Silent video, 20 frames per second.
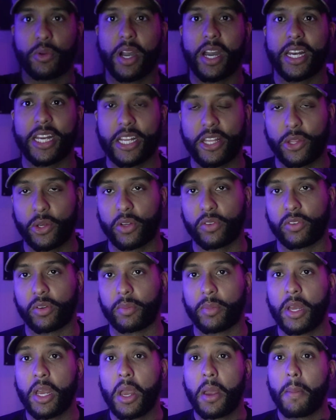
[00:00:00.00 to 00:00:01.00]
on either of
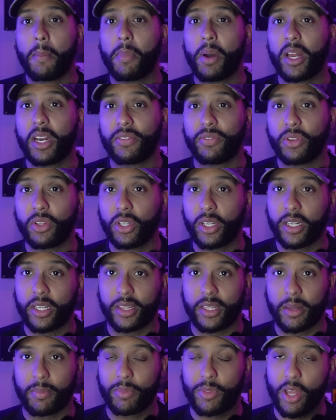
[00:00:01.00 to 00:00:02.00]
them. But if you look at
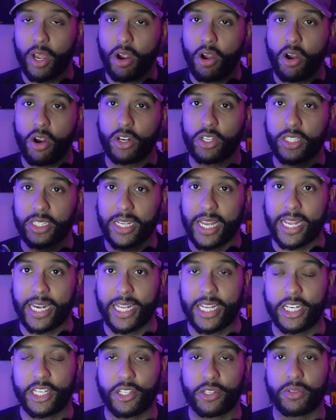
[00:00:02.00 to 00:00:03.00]
them, there are slight
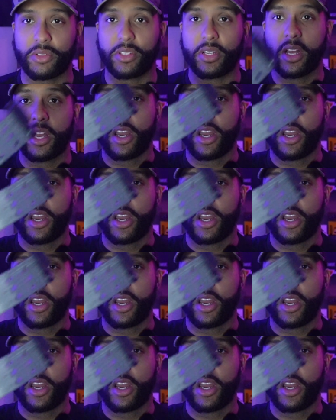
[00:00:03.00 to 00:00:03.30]
issues.